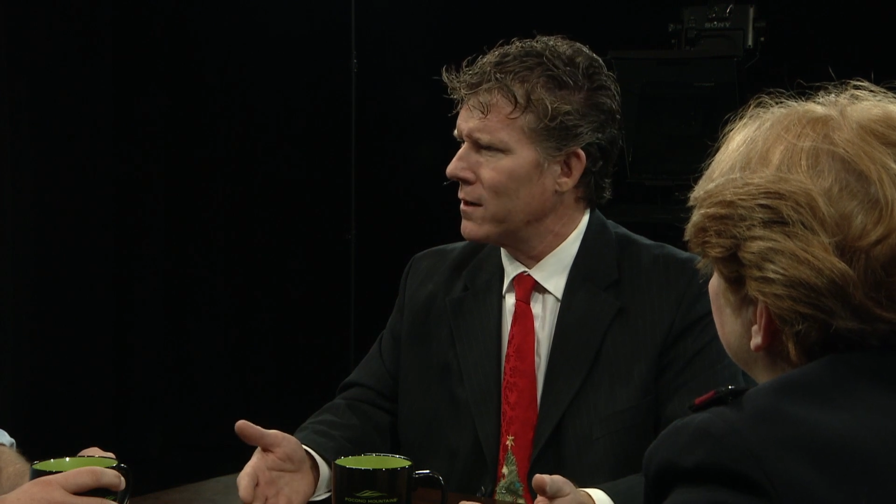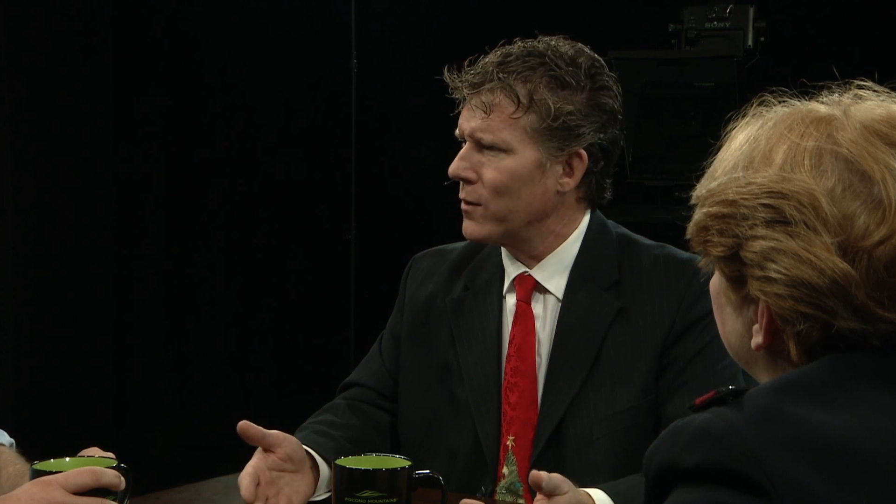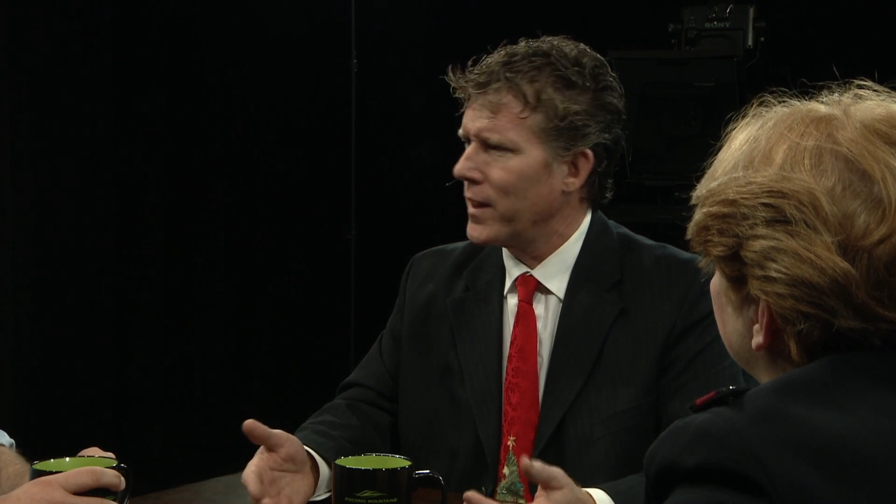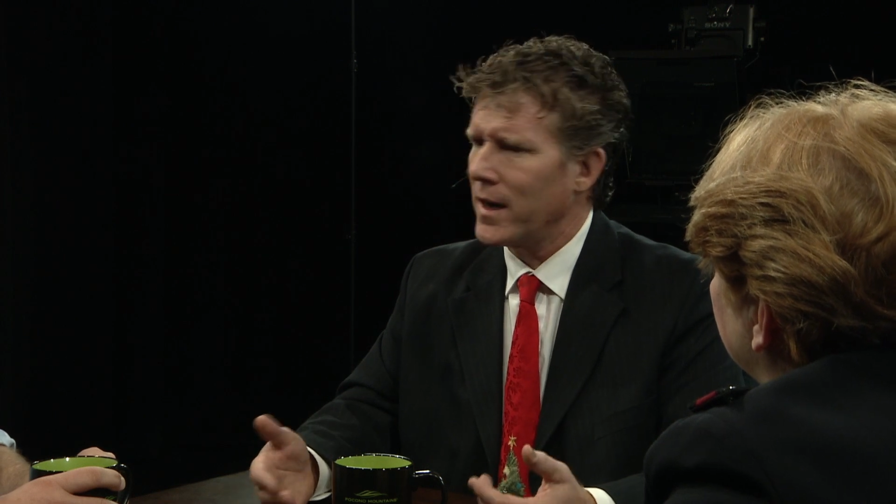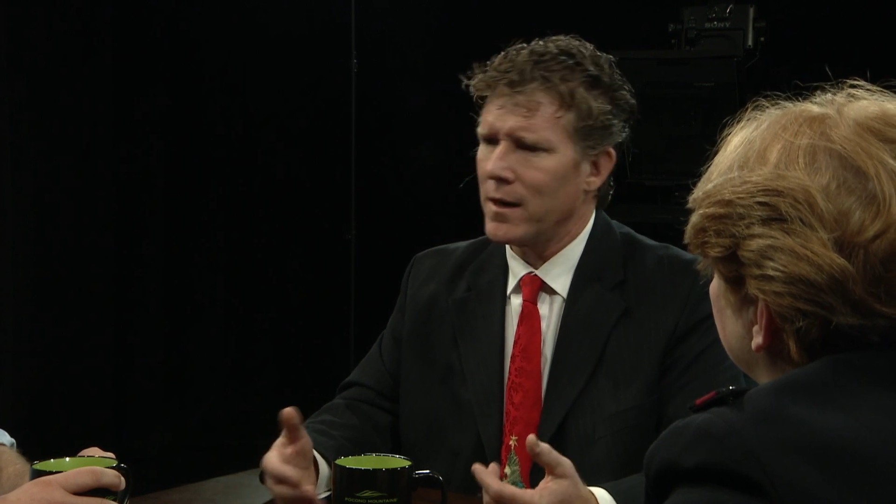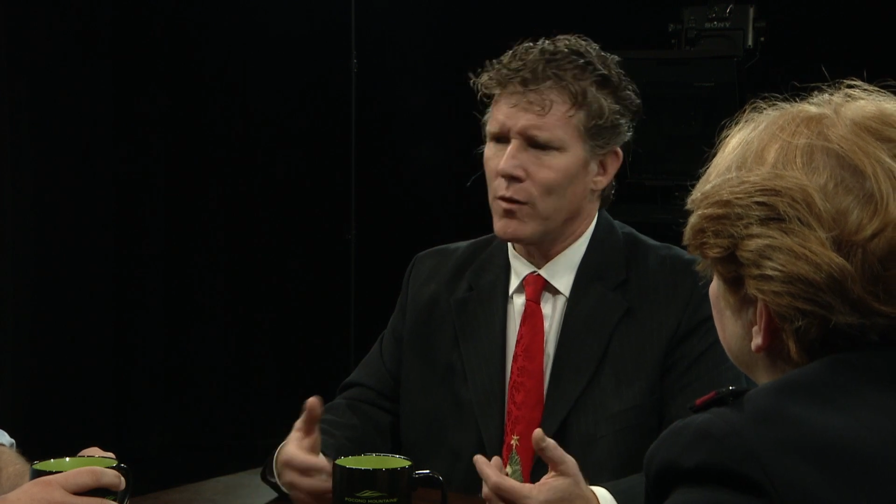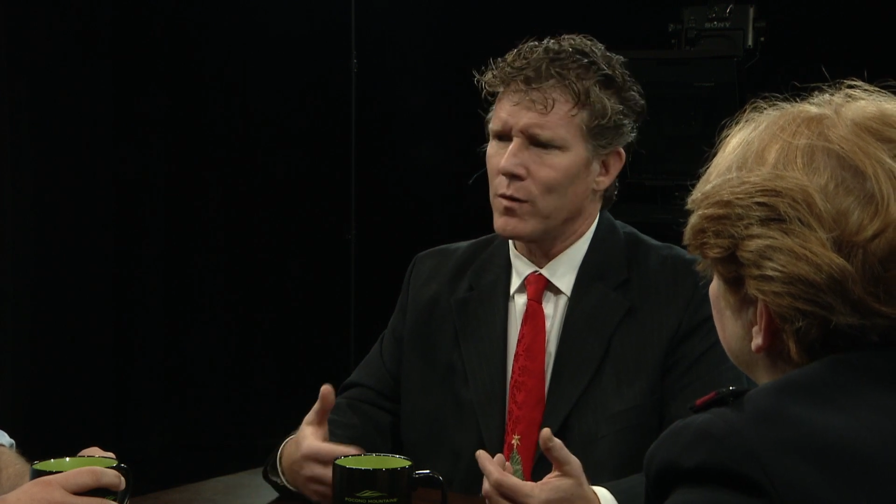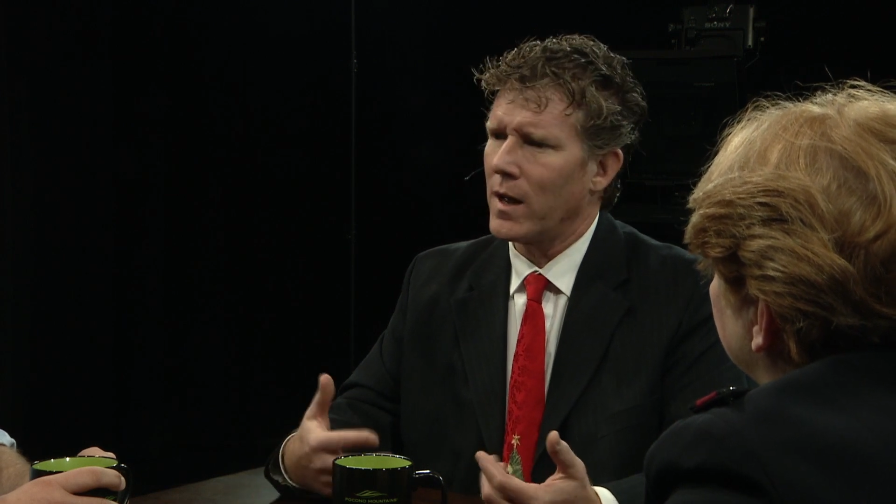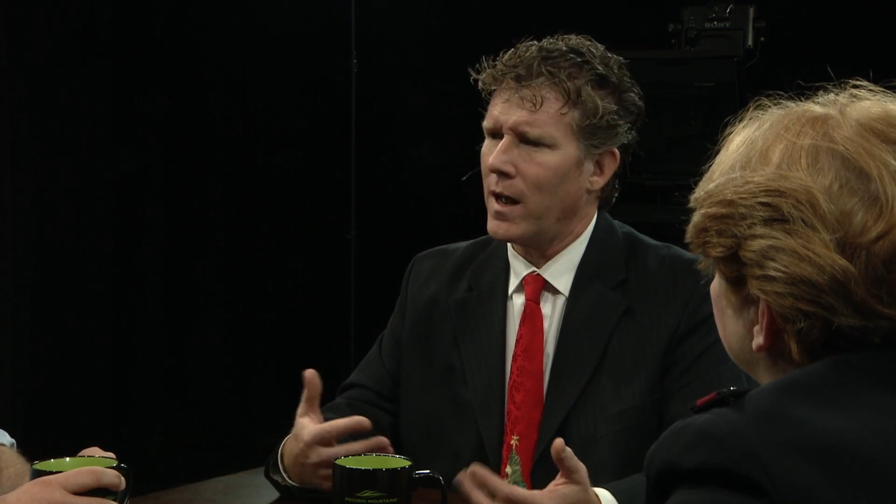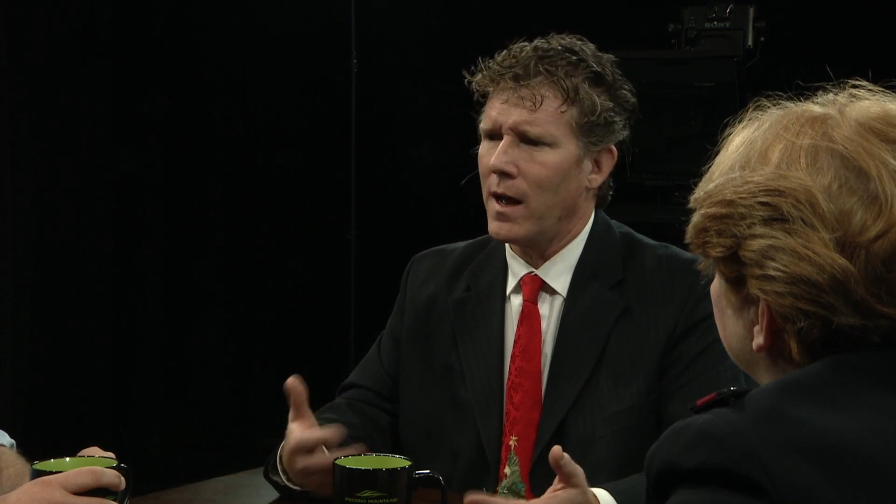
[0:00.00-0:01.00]
Or they
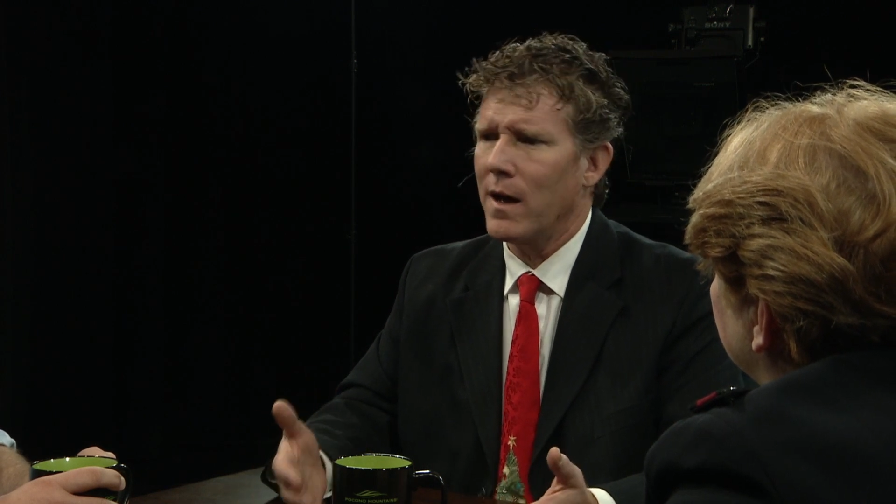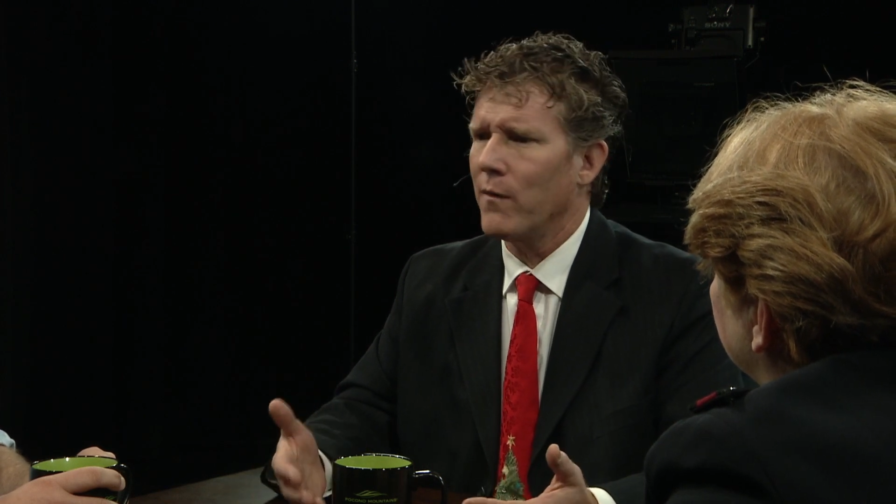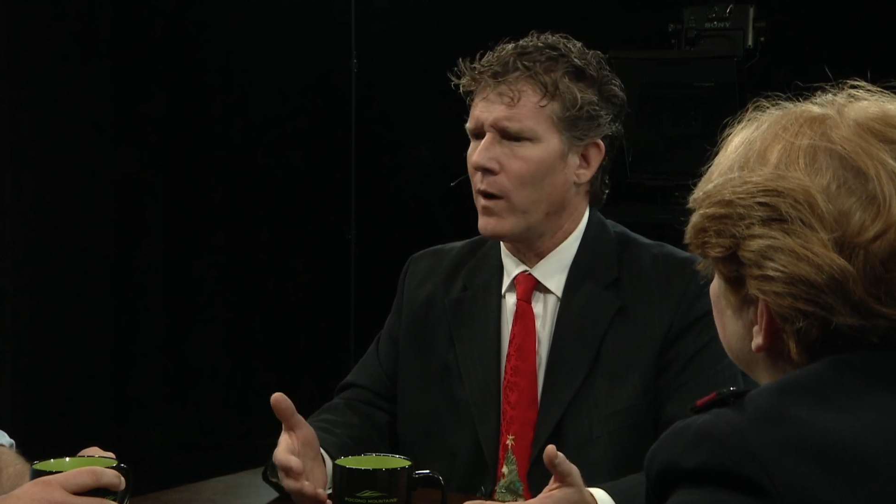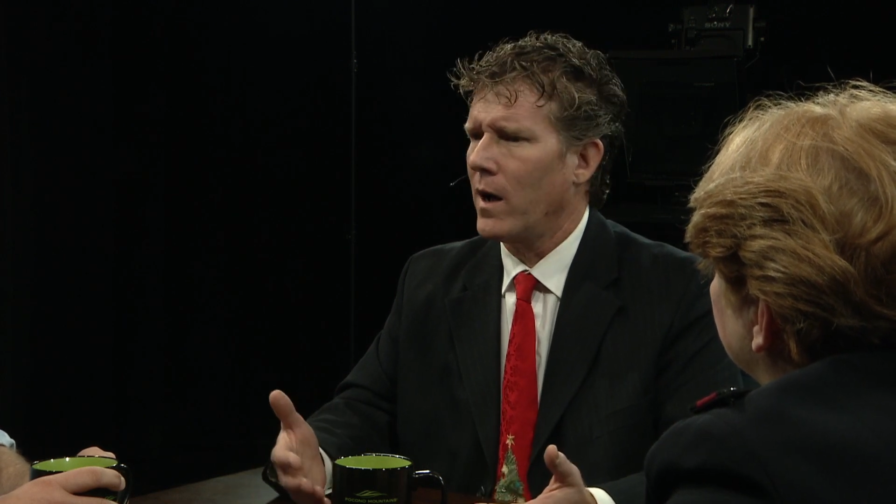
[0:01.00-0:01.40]
don't have